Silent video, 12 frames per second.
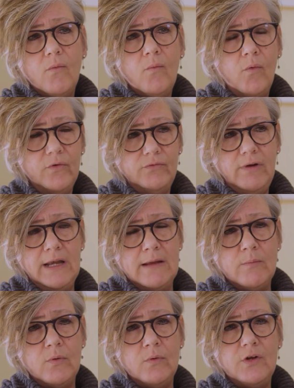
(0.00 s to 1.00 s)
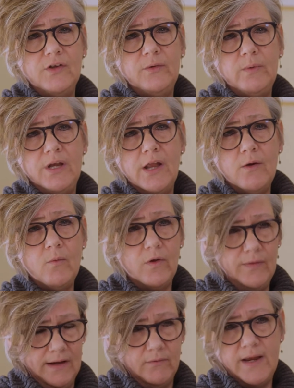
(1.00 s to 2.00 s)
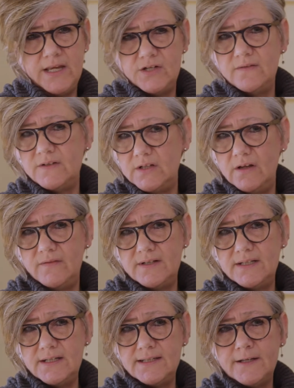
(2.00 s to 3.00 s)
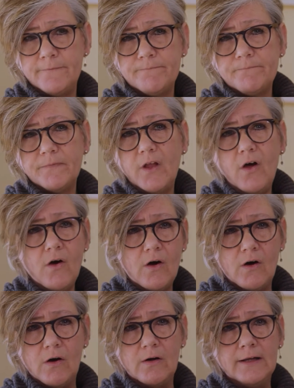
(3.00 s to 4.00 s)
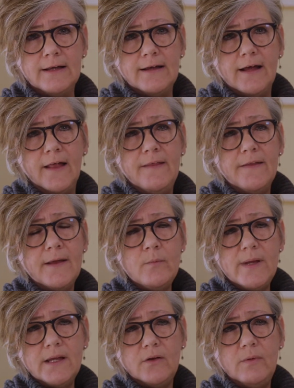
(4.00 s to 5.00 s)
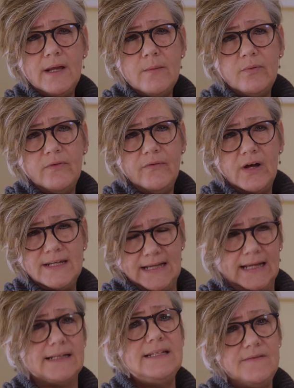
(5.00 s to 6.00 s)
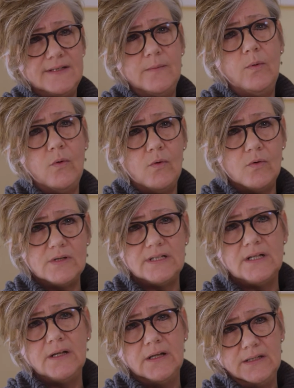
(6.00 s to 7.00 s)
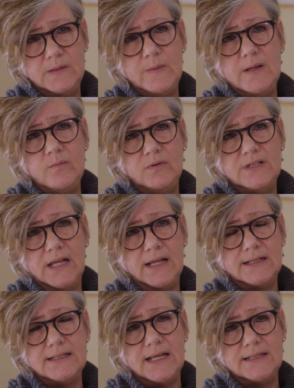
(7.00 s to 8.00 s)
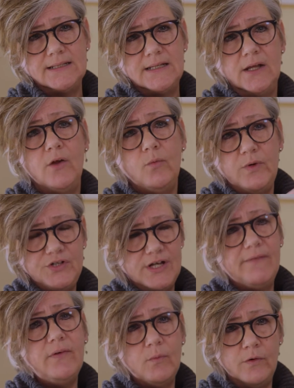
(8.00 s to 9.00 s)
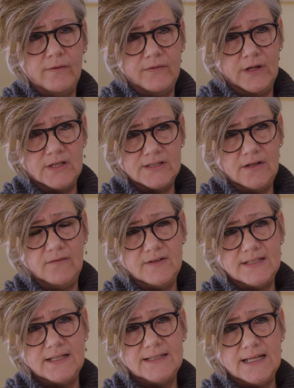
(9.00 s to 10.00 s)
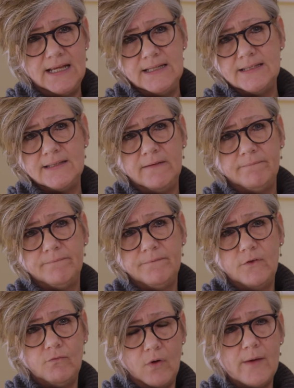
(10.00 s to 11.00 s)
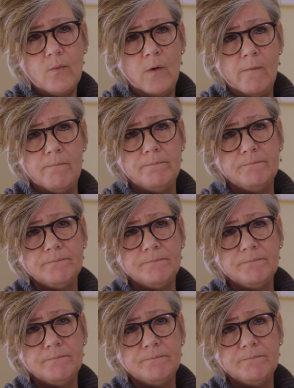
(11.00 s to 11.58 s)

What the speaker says: What's really important is we know what that range of services are, and that then we can really provide active support to people to access whichever one of those services is the right one.